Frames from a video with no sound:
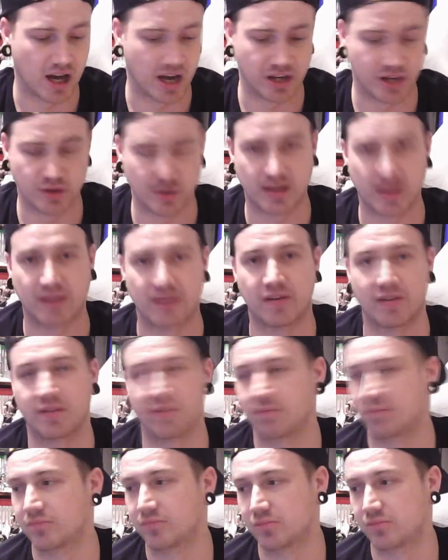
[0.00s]
You can have it
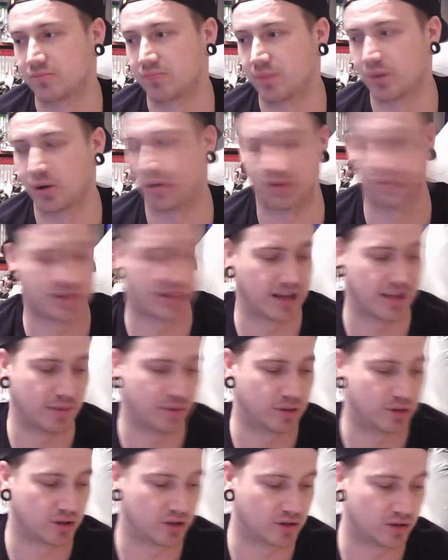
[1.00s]
because it
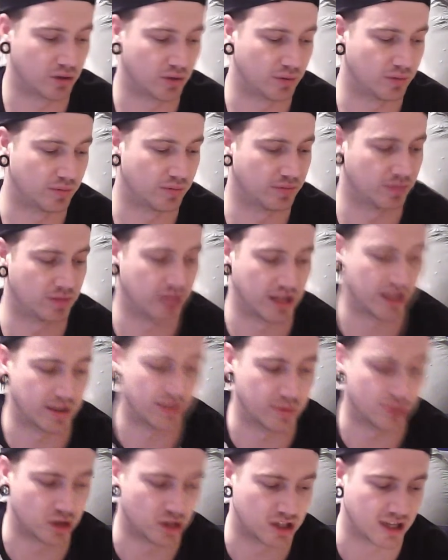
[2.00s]
would just
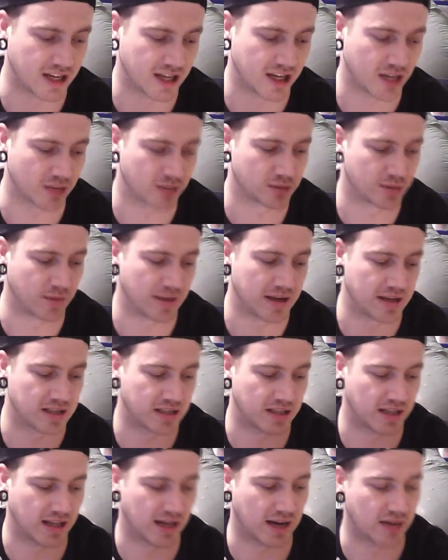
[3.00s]
taking up space
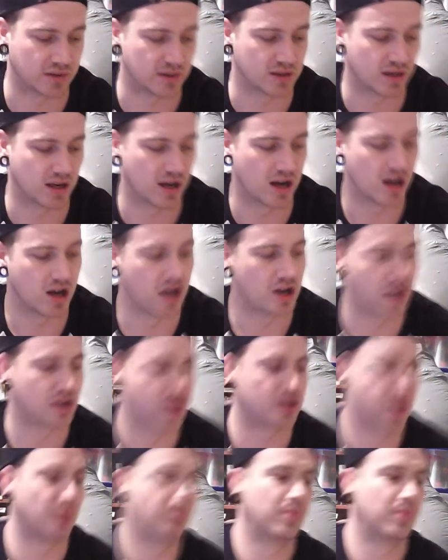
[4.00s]
in the house. So